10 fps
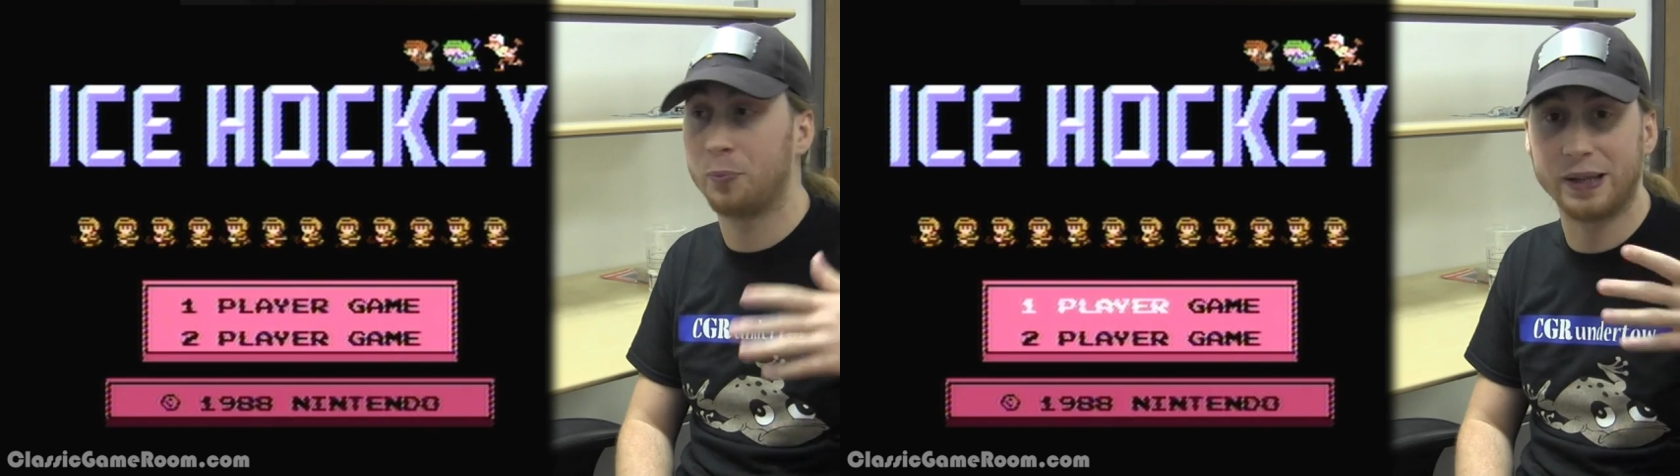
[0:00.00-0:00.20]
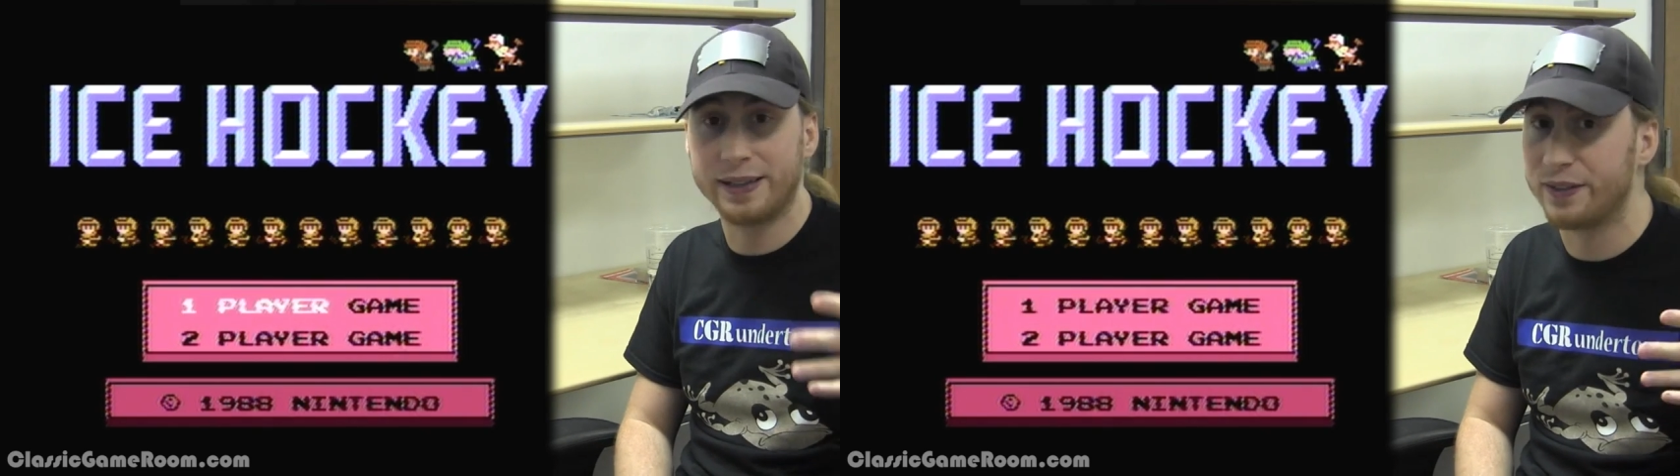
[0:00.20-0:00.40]
are
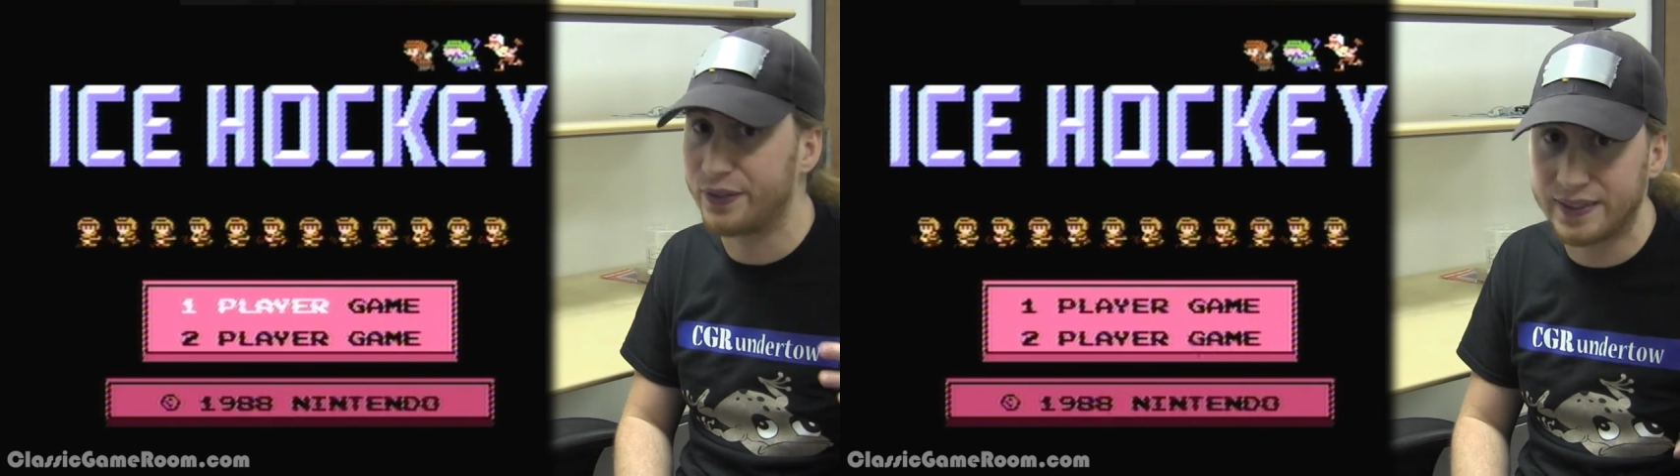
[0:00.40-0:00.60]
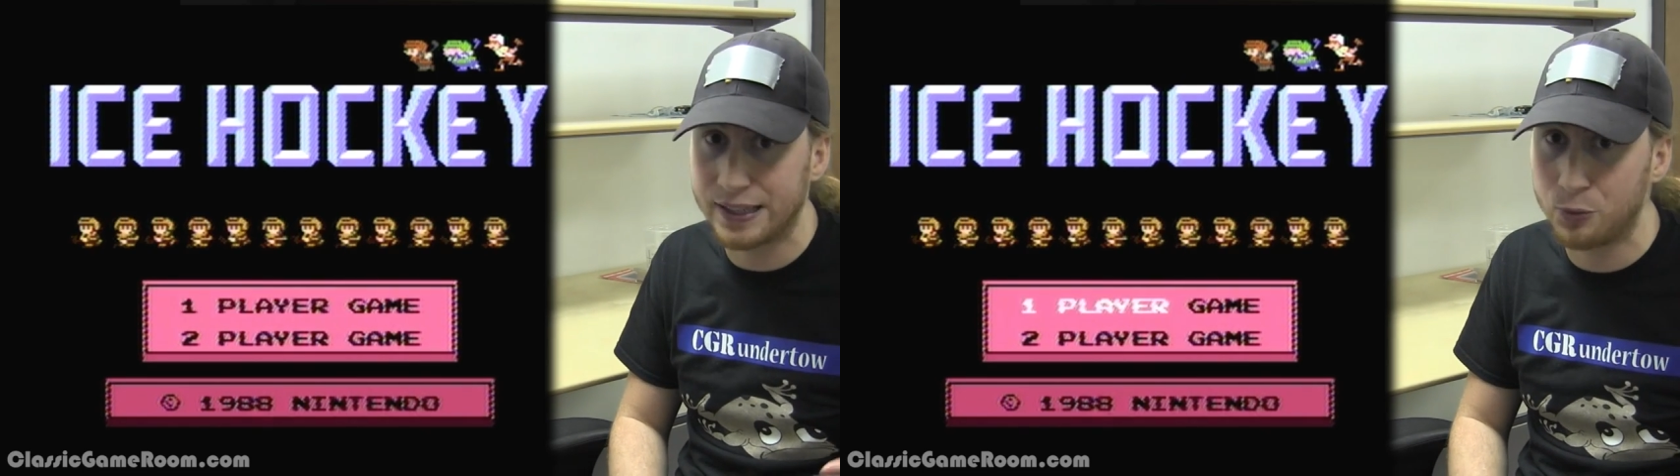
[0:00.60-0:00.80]
Blades of
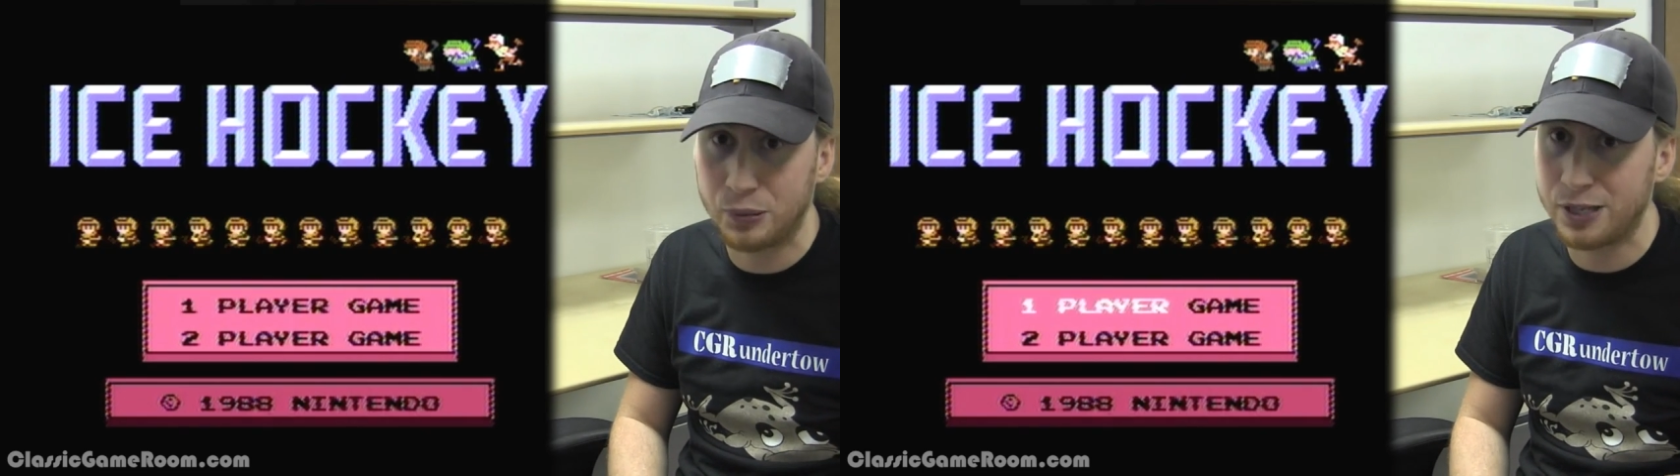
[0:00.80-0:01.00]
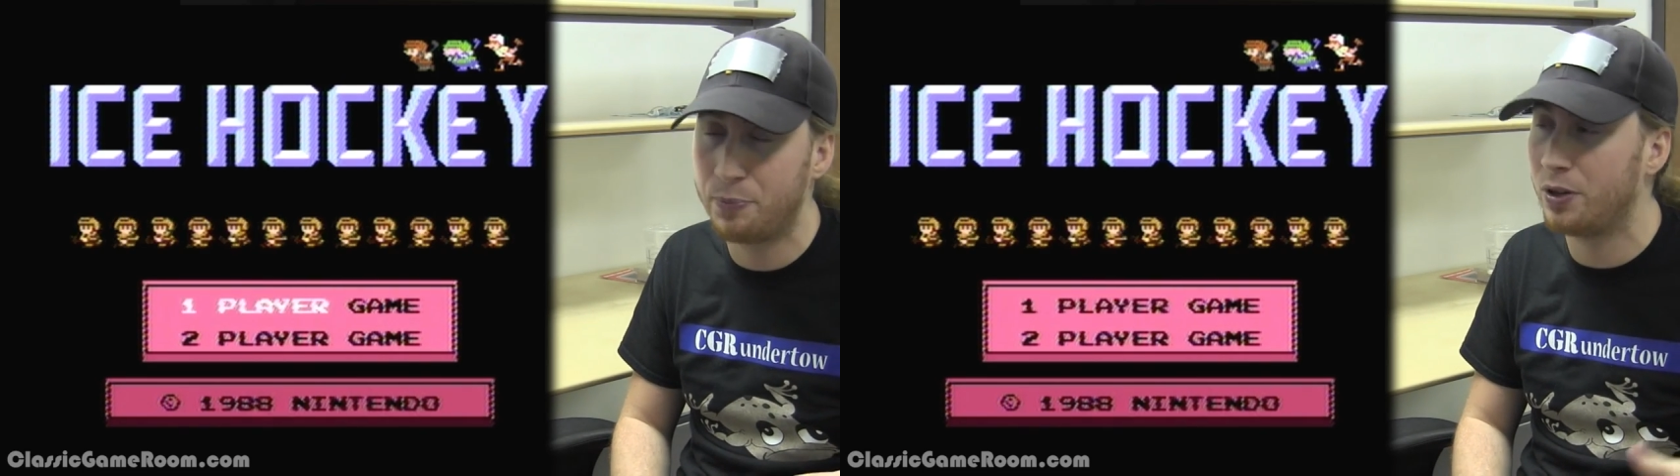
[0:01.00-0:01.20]

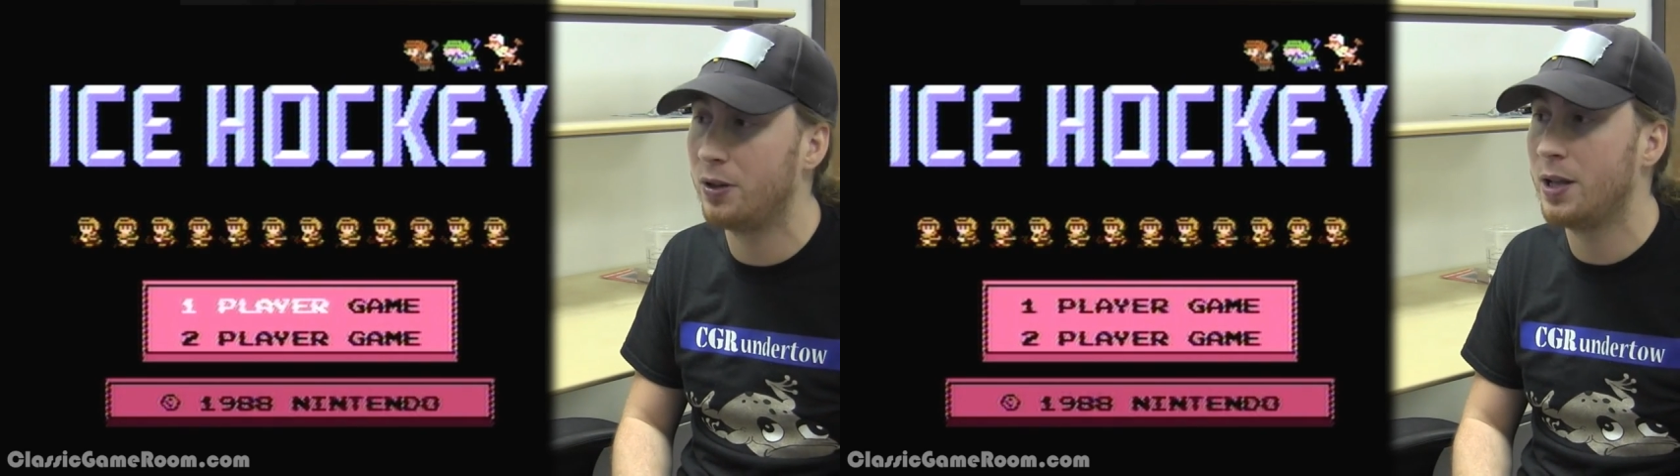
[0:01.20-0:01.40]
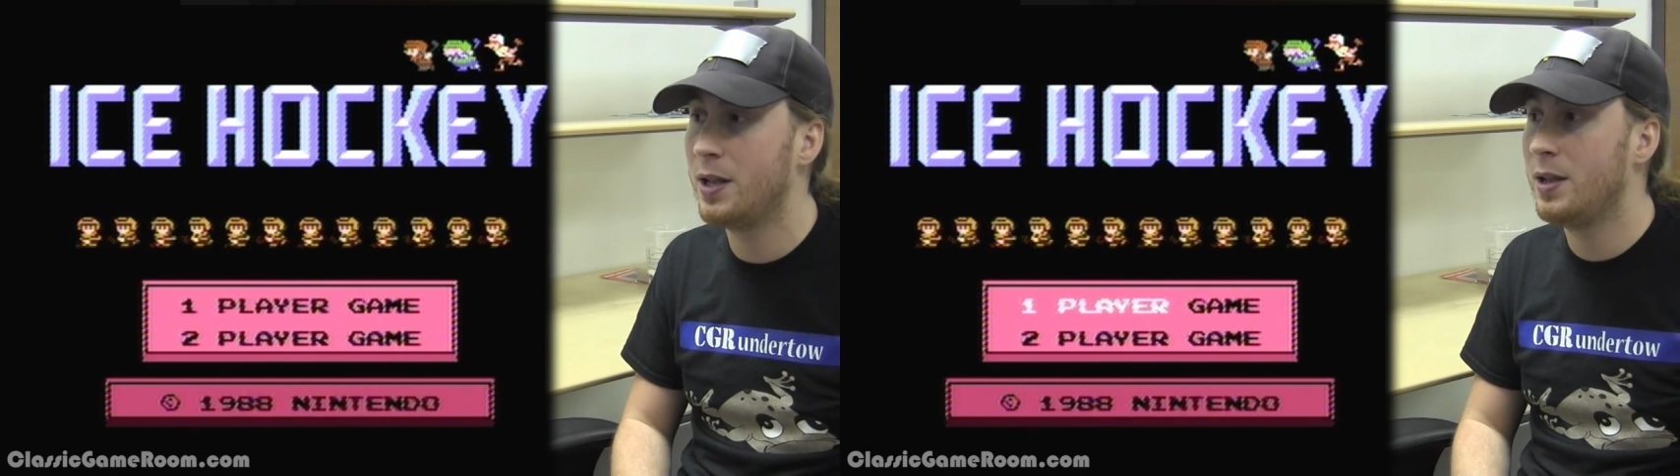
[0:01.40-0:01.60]
Steel
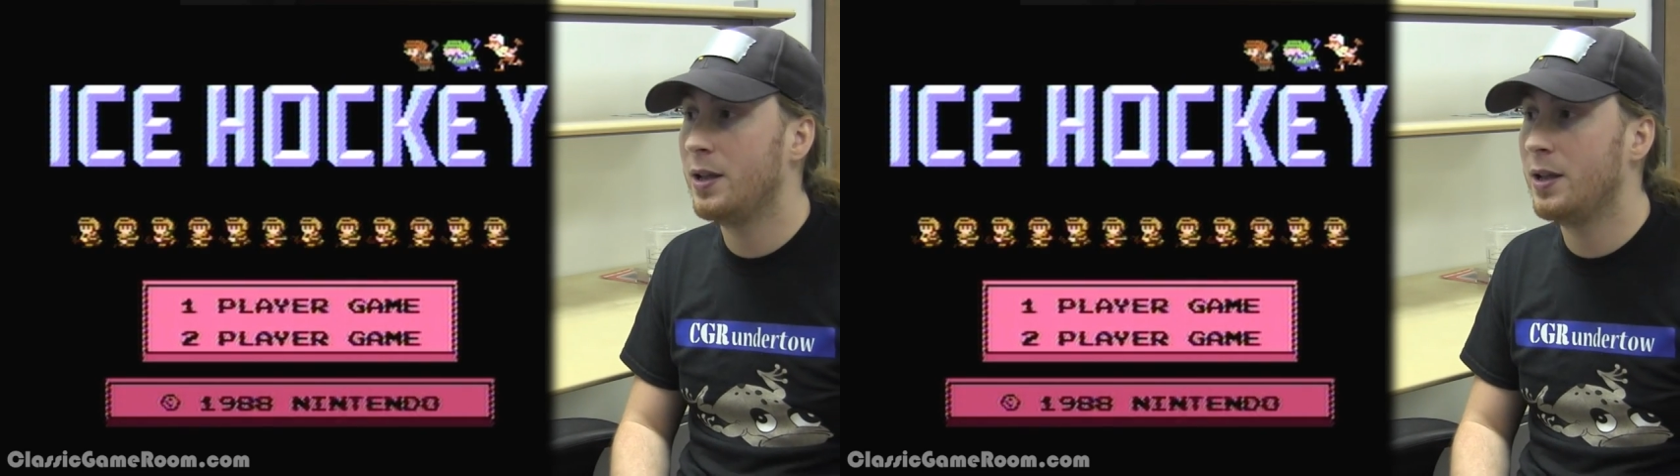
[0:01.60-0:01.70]
people.